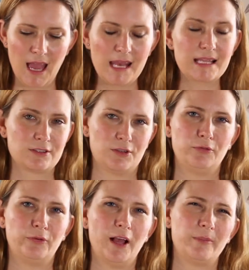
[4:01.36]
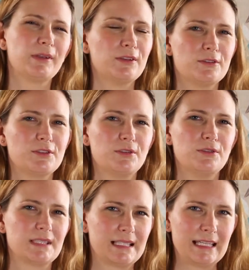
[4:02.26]
and it's good for helping you to
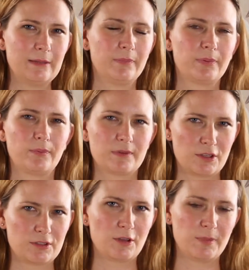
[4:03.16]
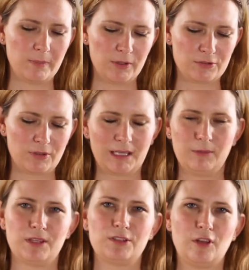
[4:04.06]
sleep. So people who are struggling
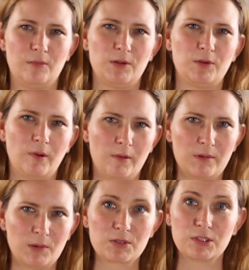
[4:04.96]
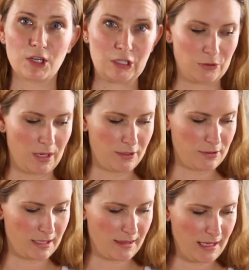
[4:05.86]
with insomnia would probably also enjoy
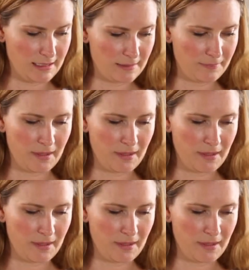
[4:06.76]
using that.